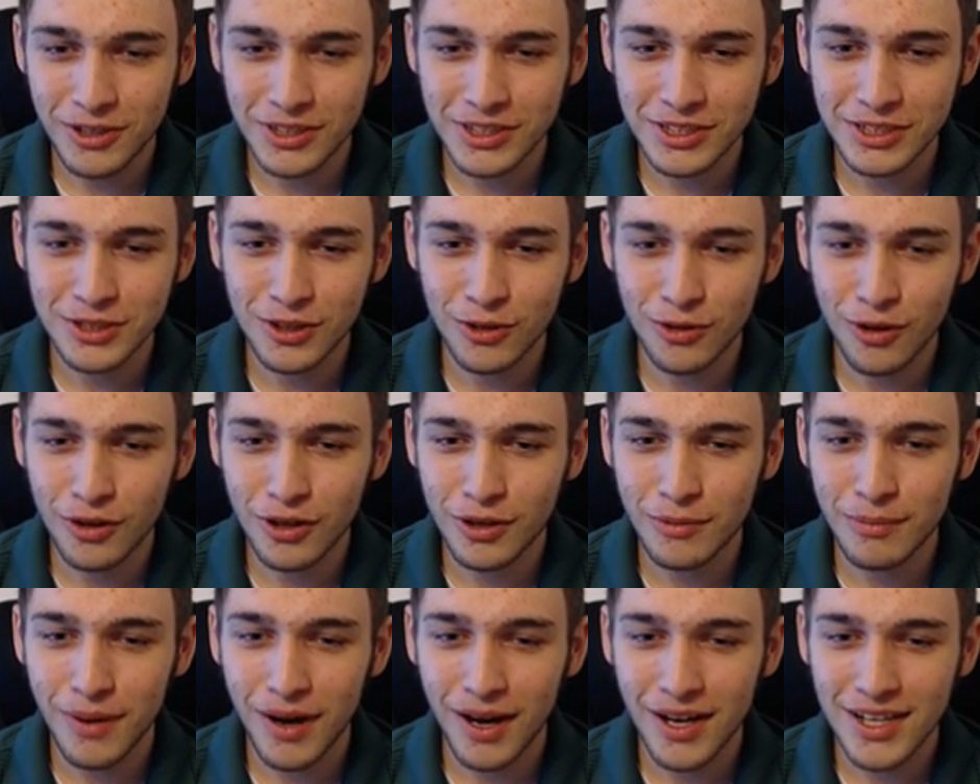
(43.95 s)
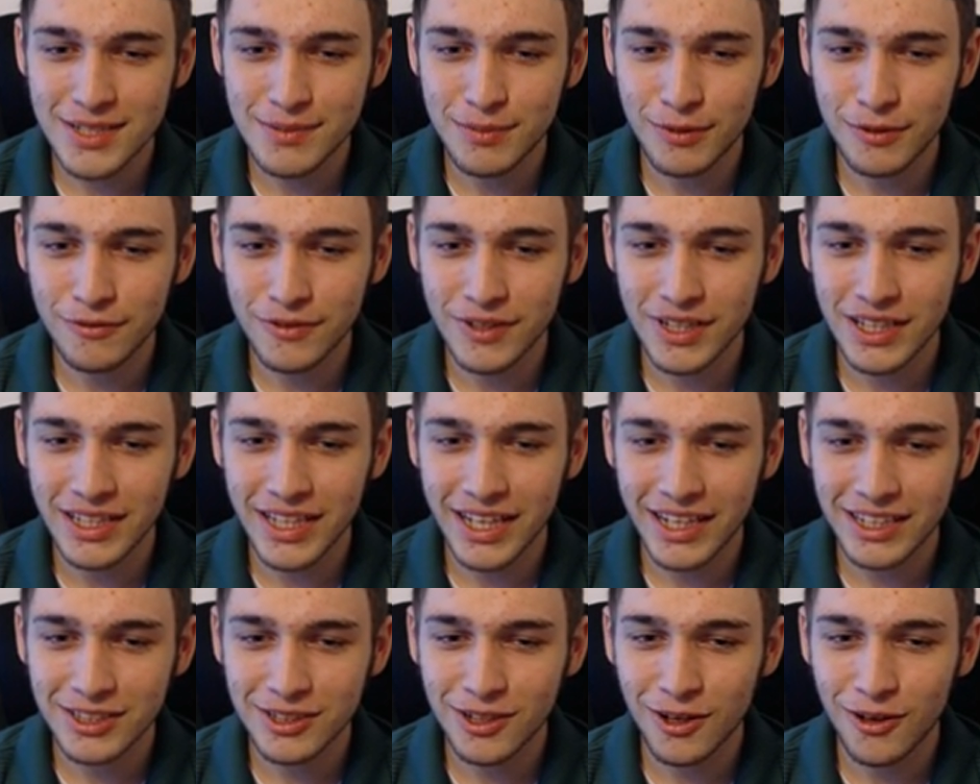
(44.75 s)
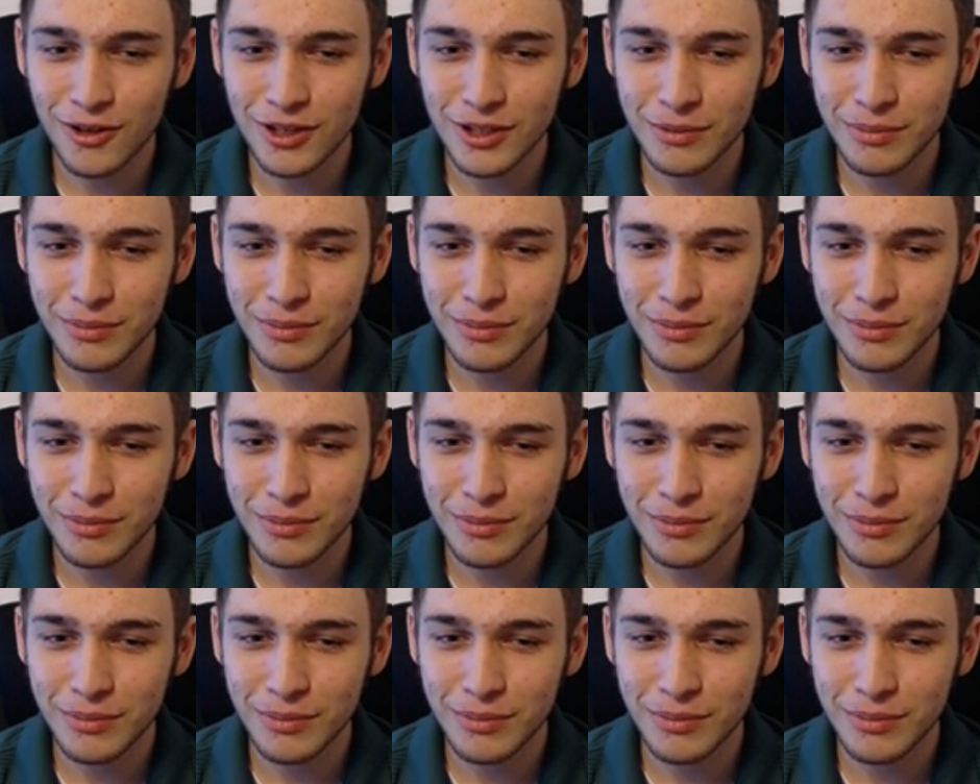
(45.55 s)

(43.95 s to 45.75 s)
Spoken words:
it is no longer possible for the next card